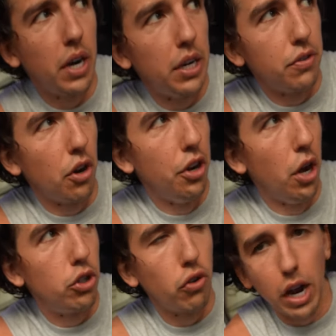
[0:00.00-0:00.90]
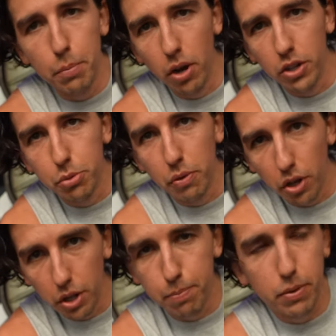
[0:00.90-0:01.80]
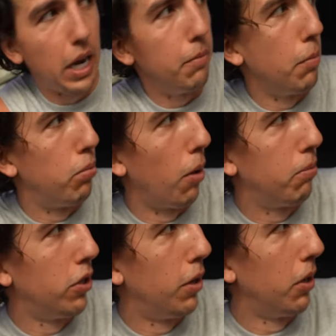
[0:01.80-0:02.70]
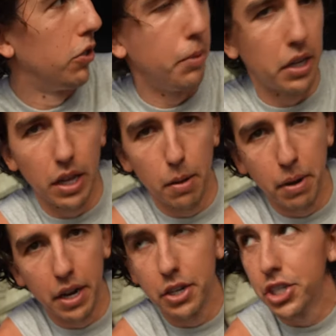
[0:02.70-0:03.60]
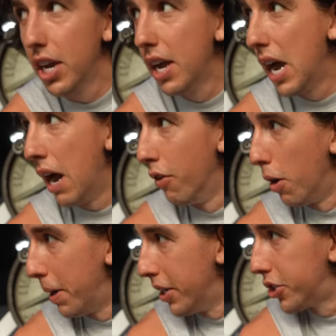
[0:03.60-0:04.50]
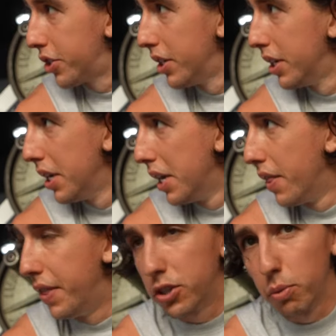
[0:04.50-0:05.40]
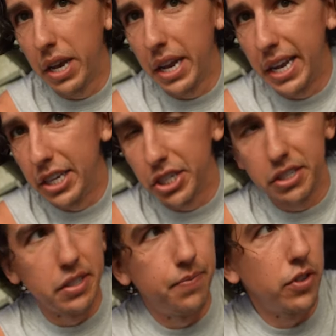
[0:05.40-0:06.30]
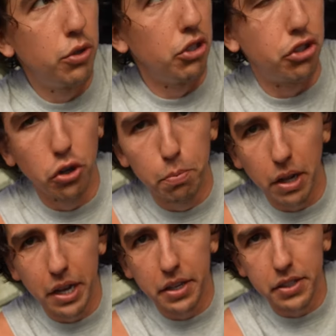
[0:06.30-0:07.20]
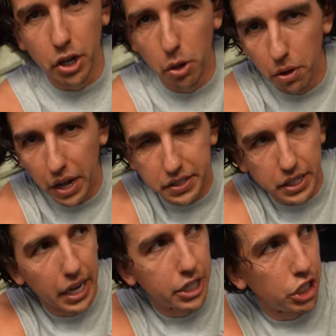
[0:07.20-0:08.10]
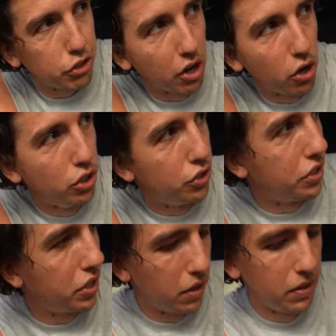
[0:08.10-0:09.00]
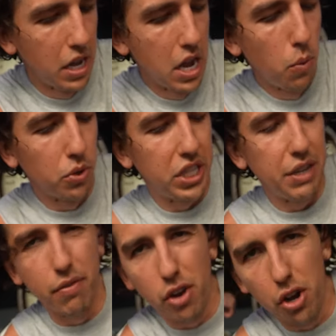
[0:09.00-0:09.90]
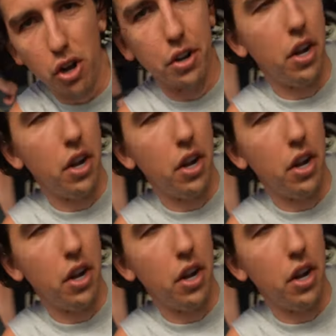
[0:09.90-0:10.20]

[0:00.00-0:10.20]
guys, we've got no tripods. We've got the camera props up on some incline bench. I've not benched this weight in ages. So it's 2 plates. I don't know what that is in kg. It's around 100. So we'll see if we've got it or